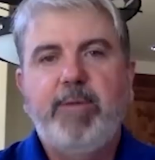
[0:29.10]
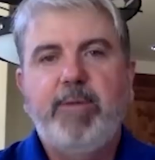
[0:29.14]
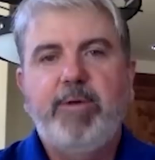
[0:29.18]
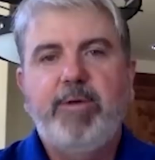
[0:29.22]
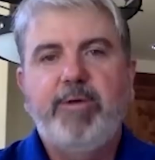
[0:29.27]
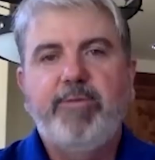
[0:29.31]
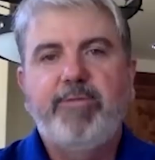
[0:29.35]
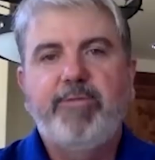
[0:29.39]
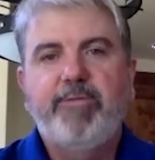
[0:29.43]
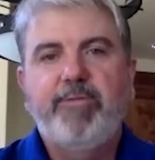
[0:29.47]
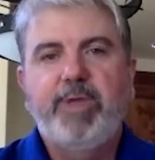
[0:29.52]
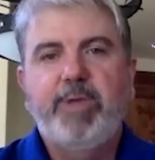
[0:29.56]

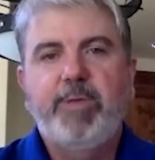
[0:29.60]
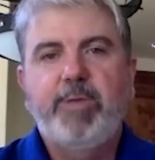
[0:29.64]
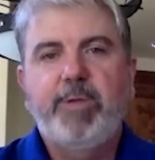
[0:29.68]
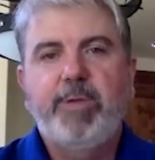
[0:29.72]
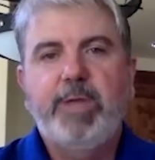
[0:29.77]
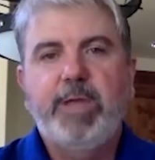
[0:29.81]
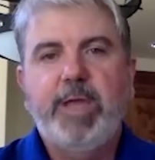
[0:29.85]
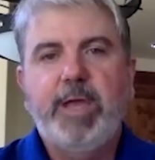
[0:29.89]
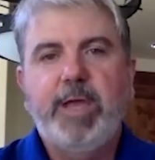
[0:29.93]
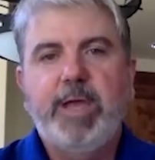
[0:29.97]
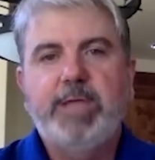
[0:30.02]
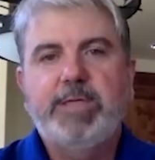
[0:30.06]
a frequent
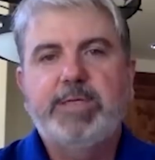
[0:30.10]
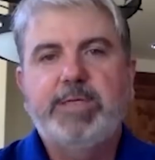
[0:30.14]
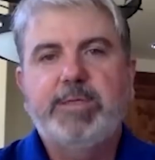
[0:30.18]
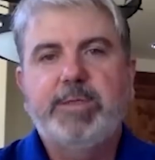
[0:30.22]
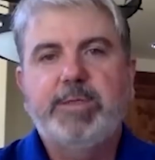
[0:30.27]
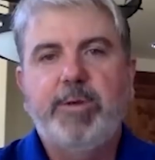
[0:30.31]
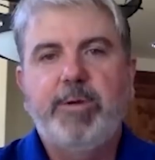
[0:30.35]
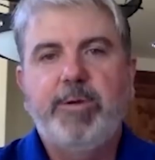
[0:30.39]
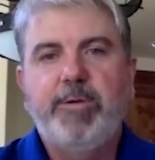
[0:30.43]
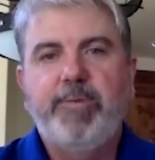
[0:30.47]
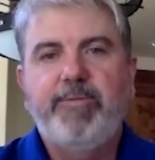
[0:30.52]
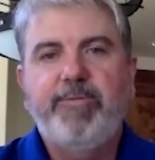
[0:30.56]
guest
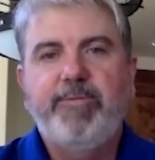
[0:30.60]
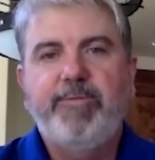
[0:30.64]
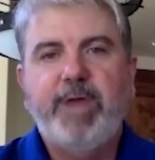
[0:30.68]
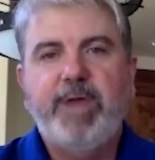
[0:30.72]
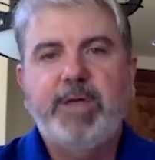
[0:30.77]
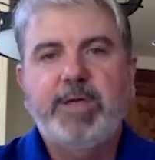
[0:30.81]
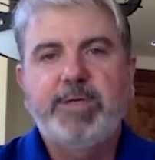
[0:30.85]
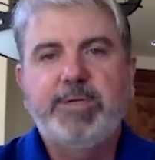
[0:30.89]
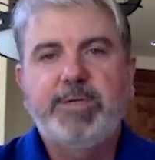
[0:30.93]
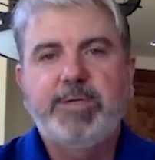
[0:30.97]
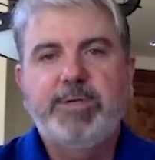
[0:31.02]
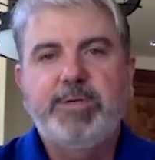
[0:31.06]
on
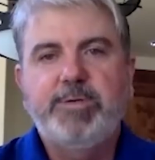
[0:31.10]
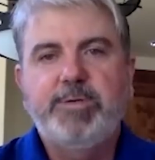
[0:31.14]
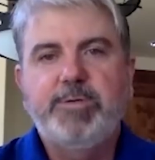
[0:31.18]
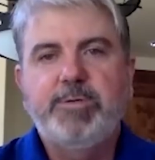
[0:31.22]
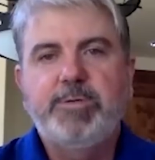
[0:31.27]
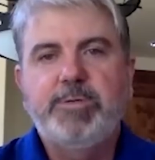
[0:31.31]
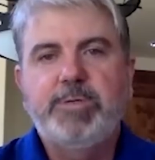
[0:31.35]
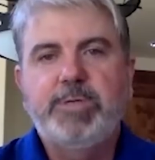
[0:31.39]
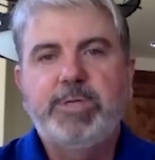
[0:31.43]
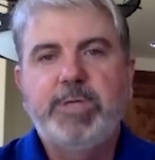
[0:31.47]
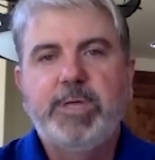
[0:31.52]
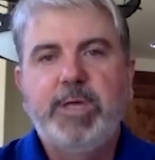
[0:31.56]
Fox
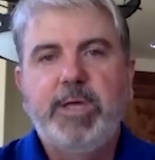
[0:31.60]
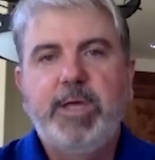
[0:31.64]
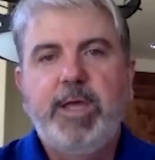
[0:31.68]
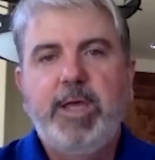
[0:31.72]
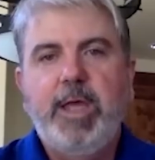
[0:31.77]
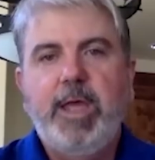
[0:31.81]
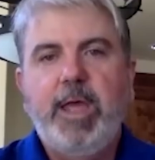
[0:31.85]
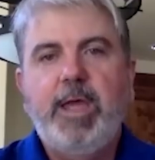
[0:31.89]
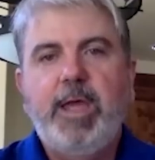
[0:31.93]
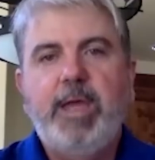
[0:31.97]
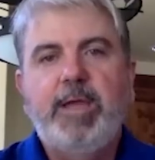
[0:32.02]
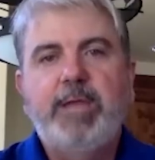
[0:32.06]
News
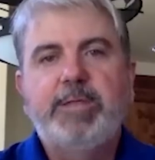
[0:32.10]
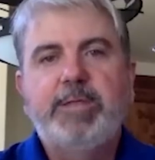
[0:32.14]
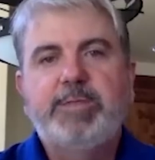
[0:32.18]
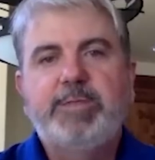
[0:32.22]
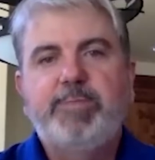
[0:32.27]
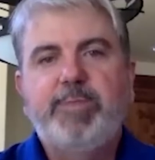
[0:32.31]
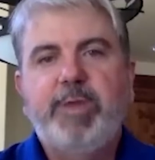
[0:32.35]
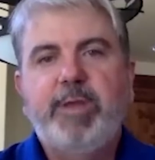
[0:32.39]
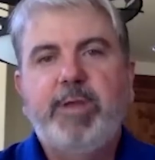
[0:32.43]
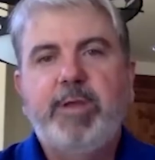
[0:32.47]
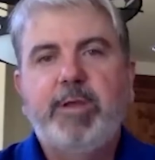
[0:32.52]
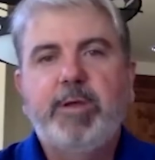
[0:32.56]
and
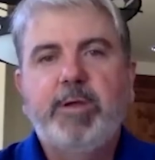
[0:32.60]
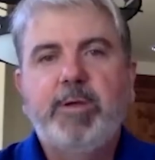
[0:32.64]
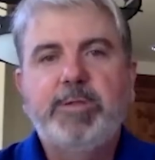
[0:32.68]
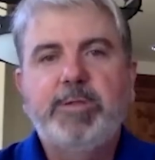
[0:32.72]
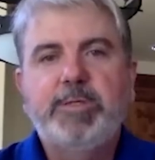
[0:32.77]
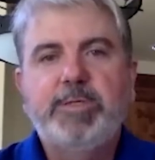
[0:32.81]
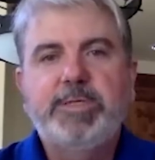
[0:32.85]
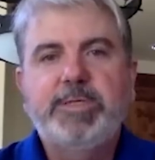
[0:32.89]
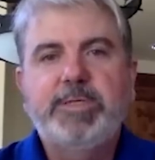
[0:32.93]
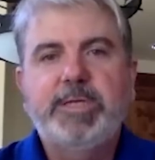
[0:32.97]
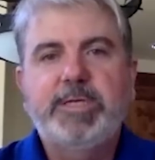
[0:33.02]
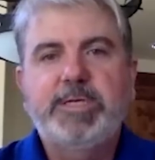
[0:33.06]
spent a good
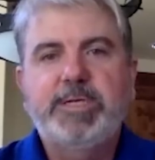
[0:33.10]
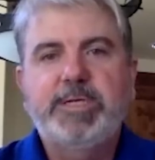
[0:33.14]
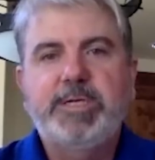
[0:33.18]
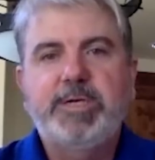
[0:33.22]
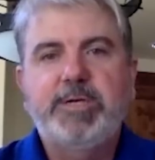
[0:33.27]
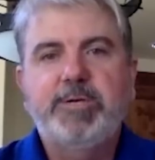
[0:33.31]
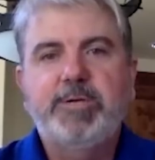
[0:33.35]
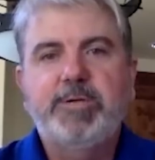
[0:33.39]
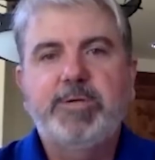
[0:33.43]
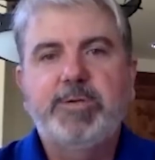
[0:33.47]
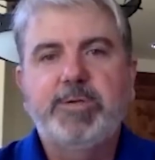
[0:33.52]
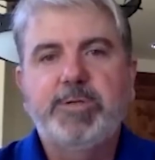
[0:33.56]
six
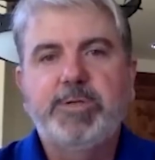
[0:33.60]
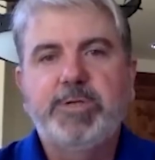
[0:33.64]
years or